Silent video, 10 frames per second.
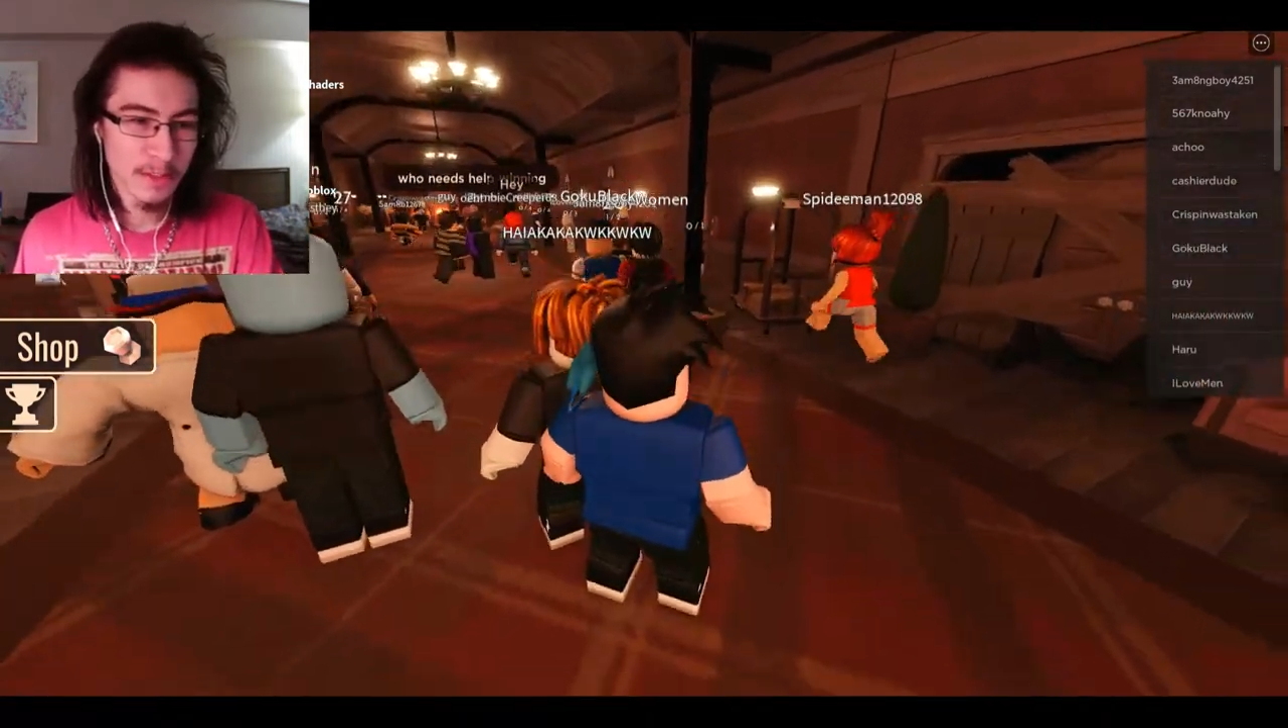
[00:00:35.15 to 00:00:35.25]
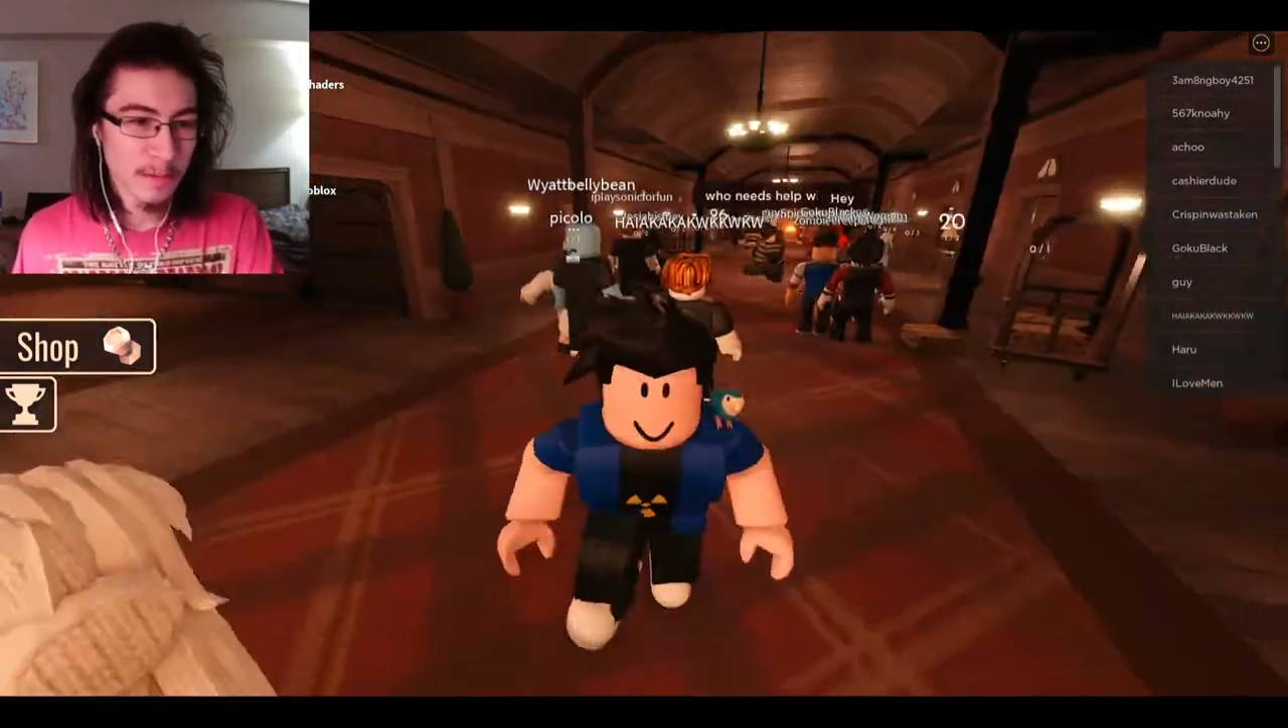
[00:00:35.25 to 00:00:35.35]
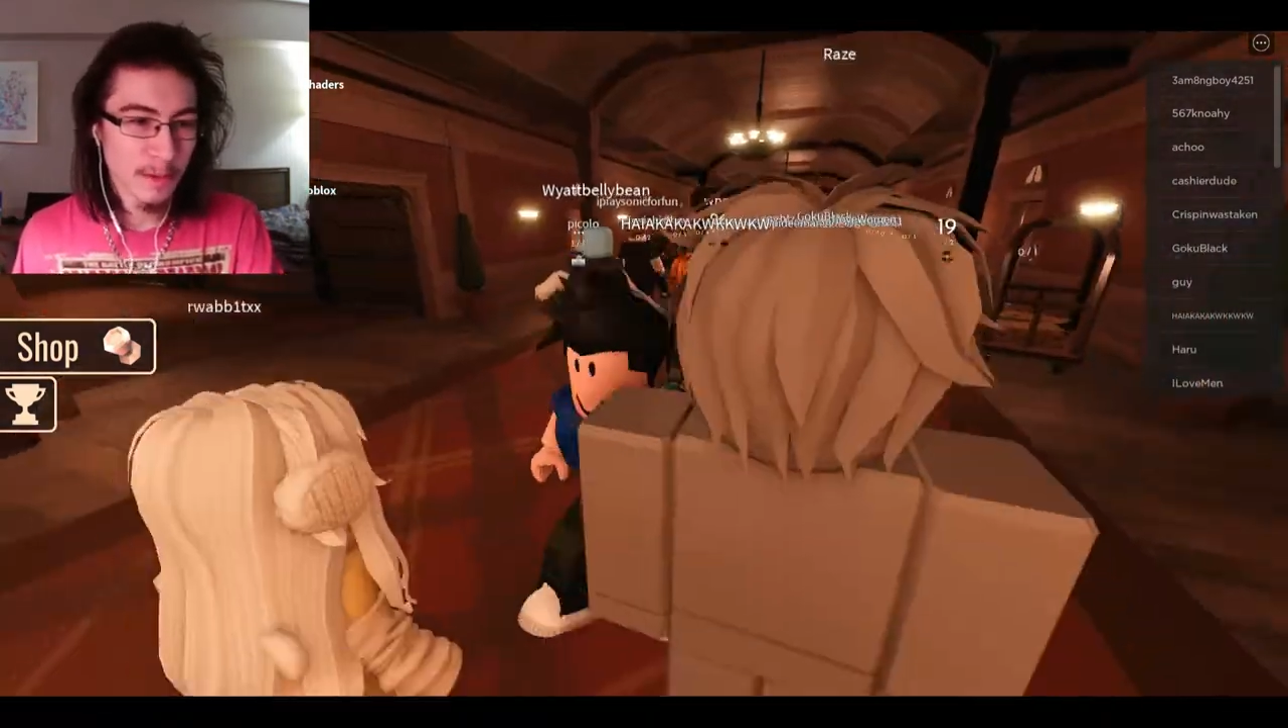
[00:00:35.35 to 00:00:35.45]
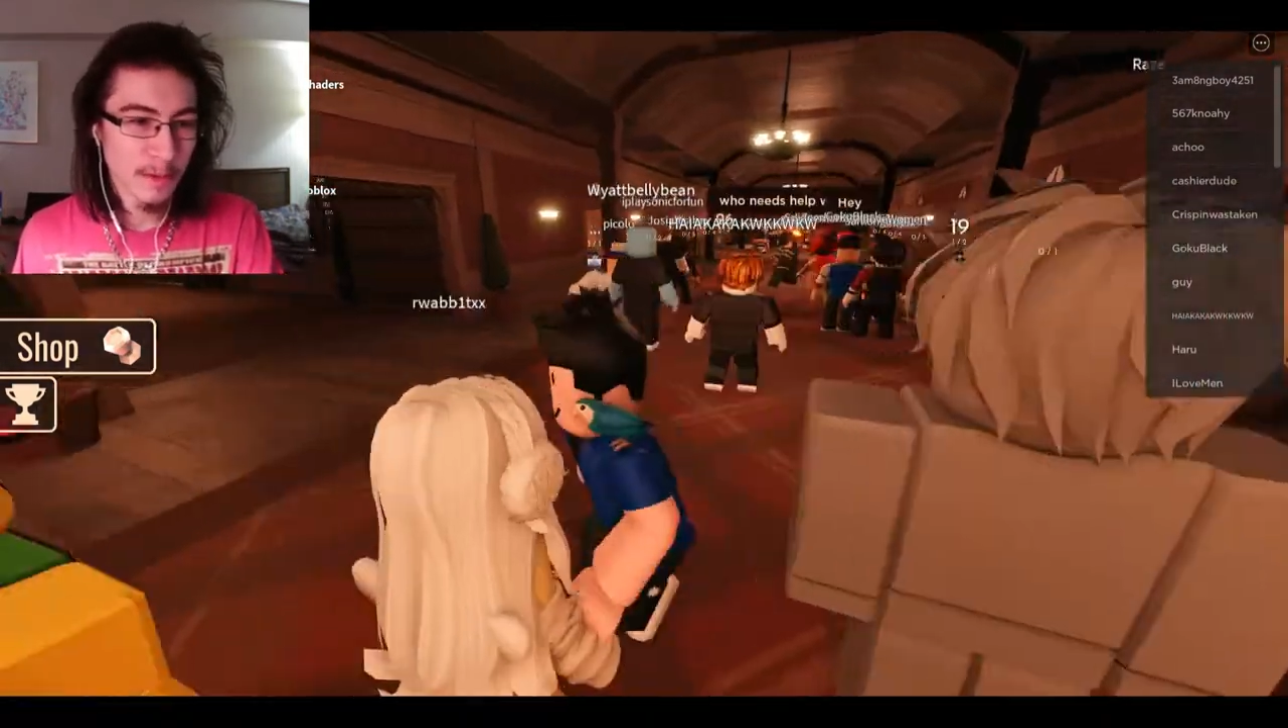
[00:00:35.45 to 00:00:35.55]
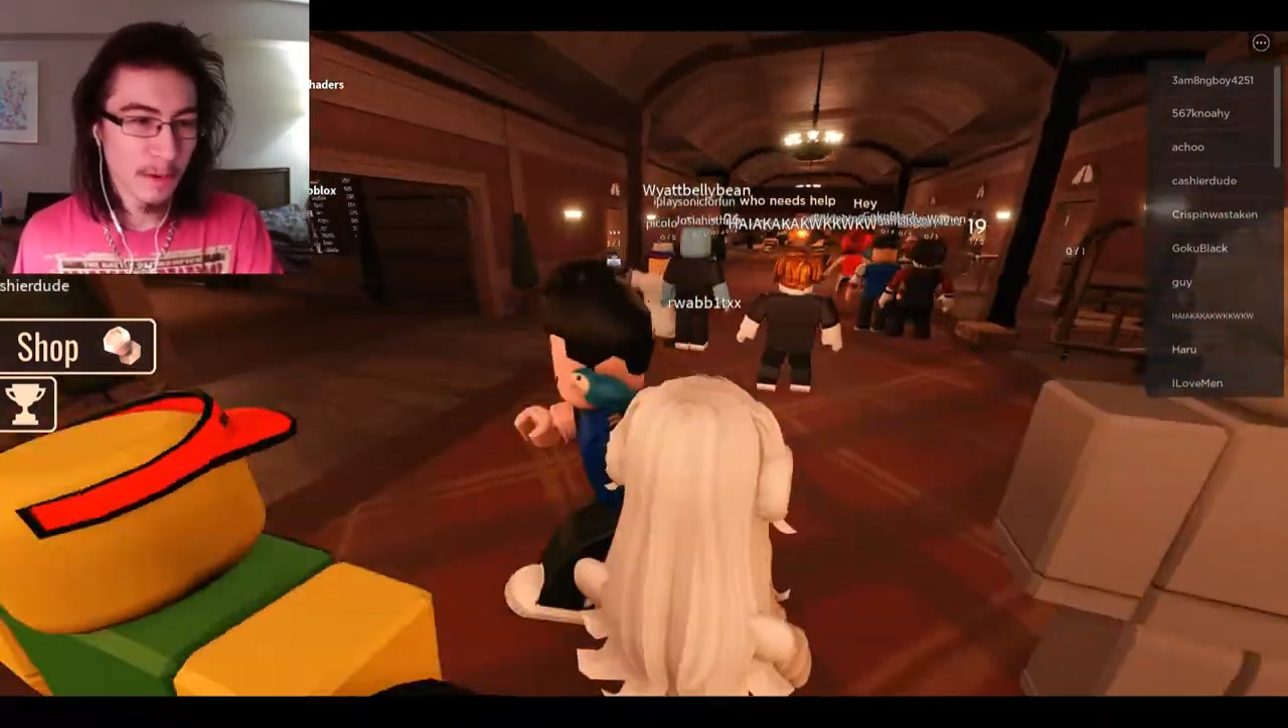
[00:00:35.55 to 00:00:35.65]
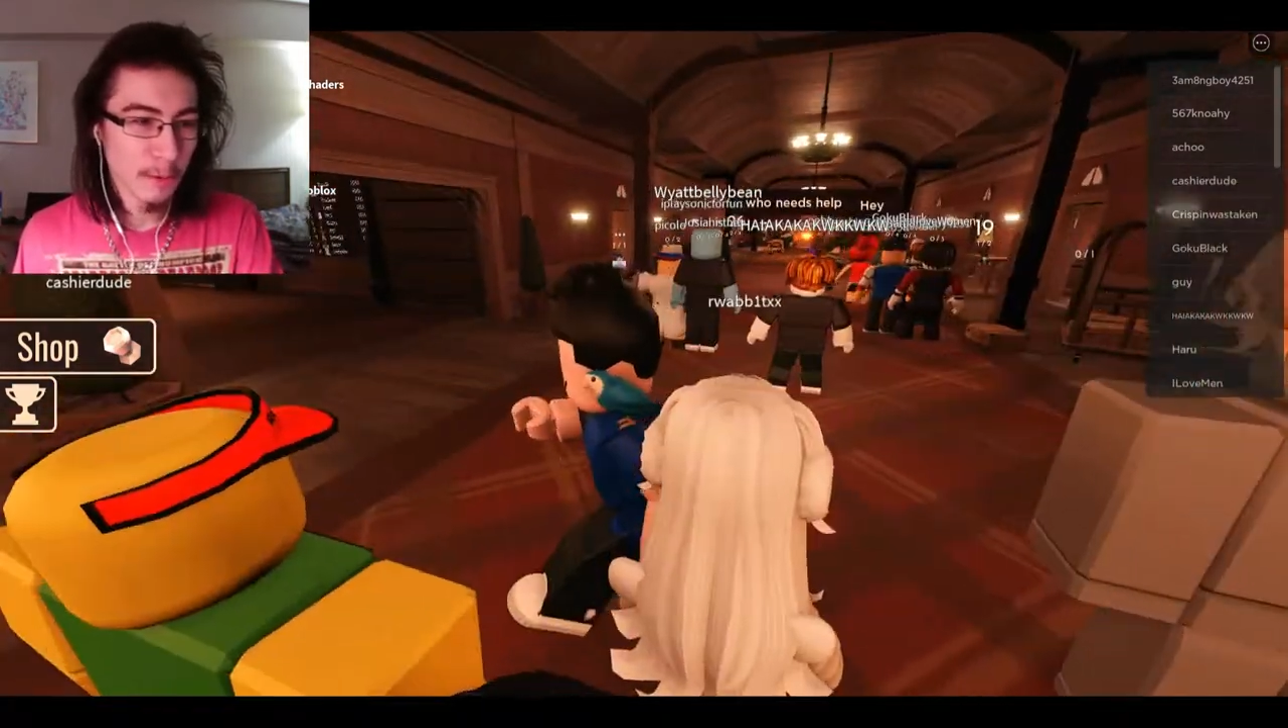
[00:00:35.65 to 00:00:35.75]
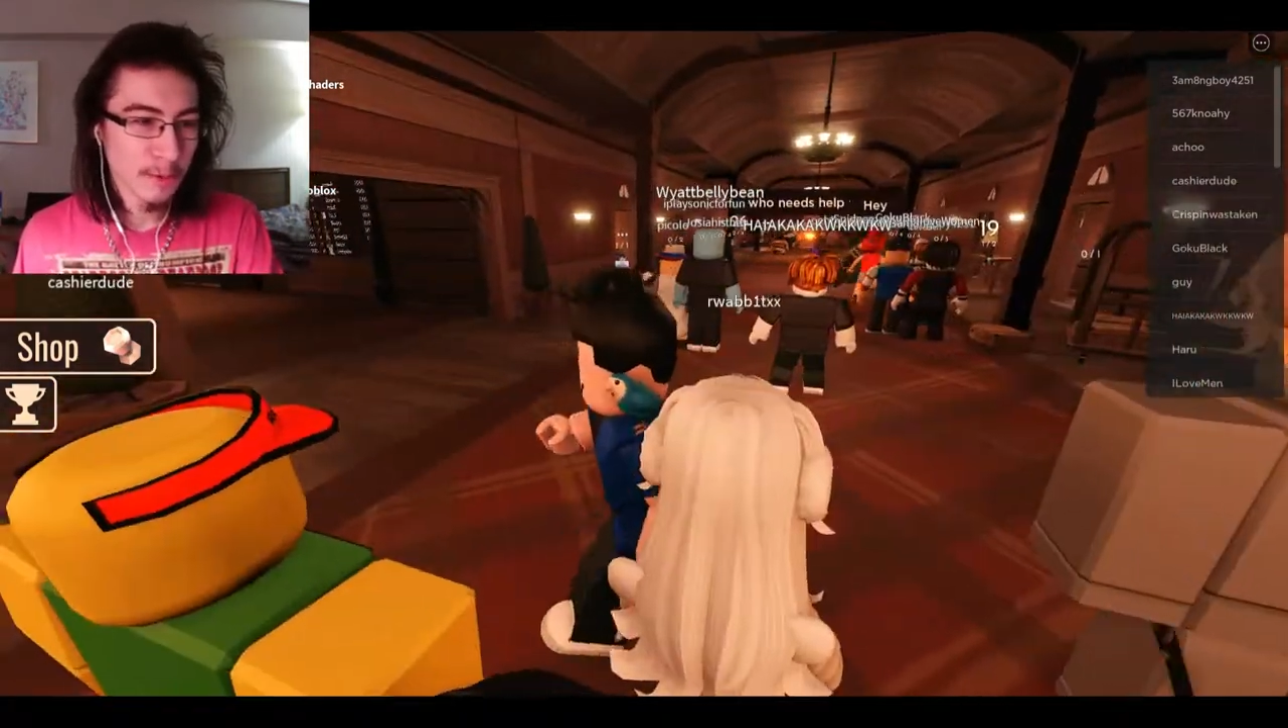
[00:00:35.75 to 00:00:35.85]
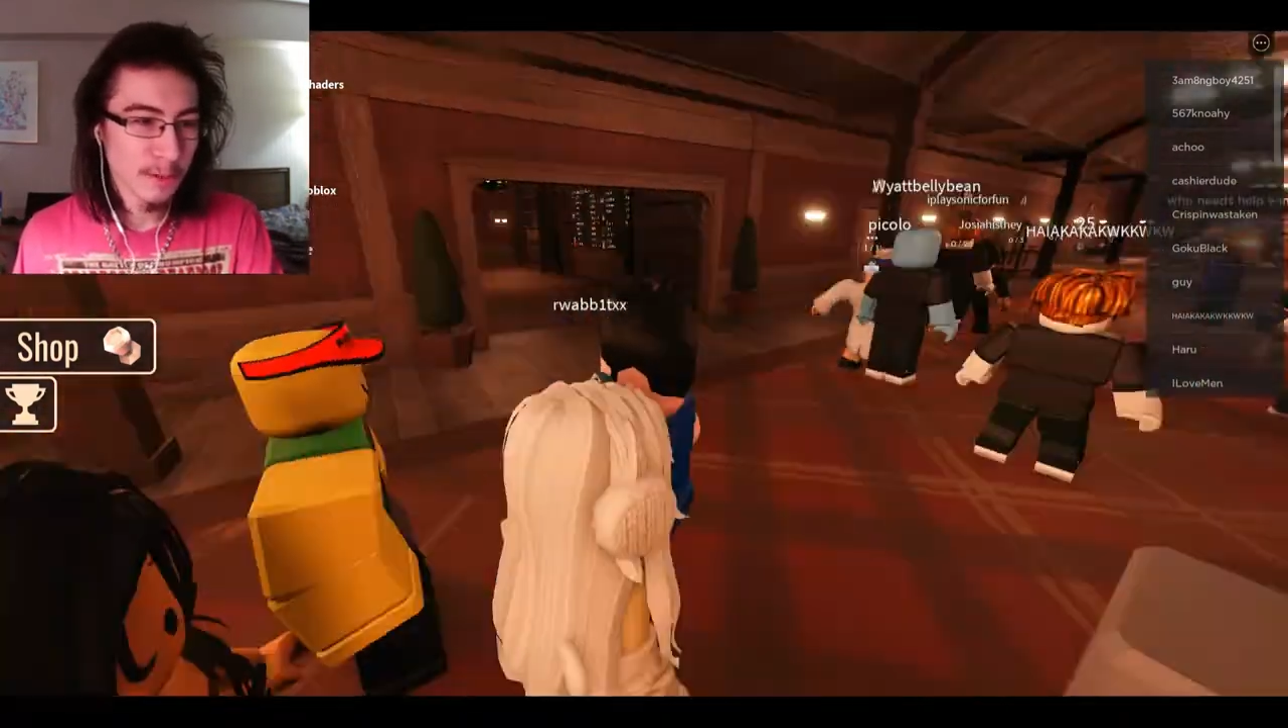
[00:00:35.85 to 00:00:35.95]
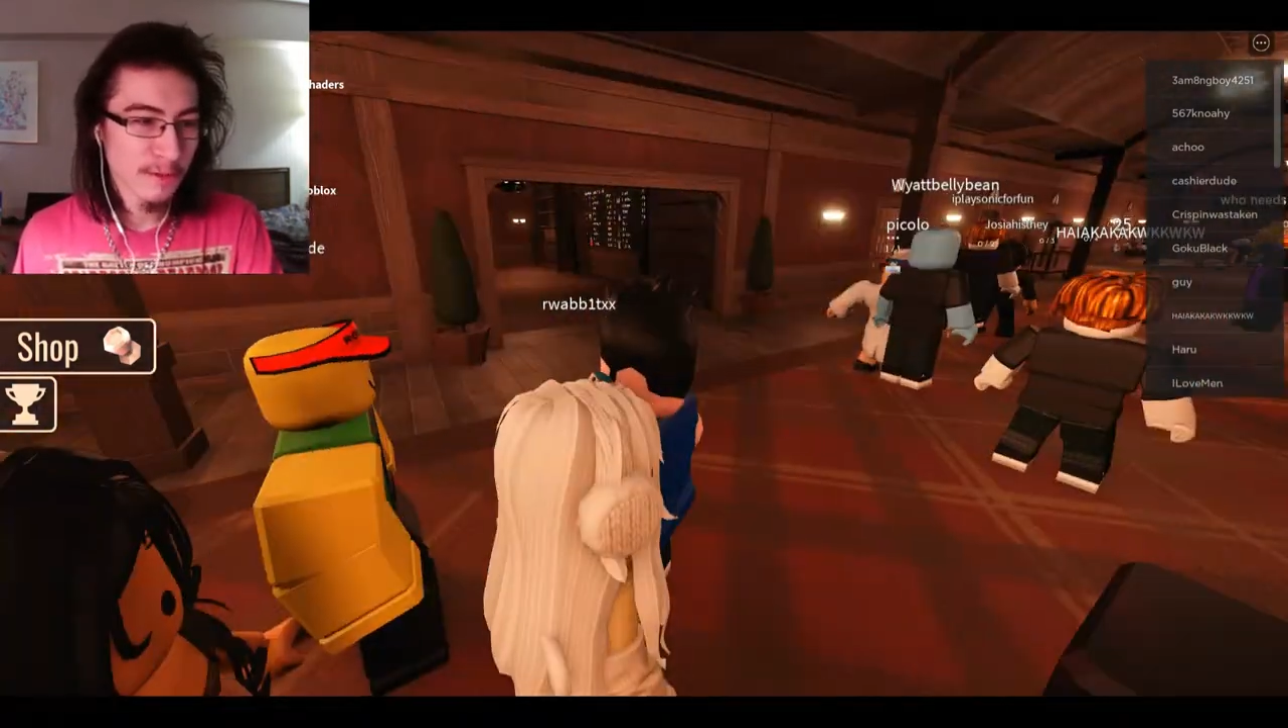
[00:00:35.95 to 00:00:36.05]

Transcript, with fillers: but only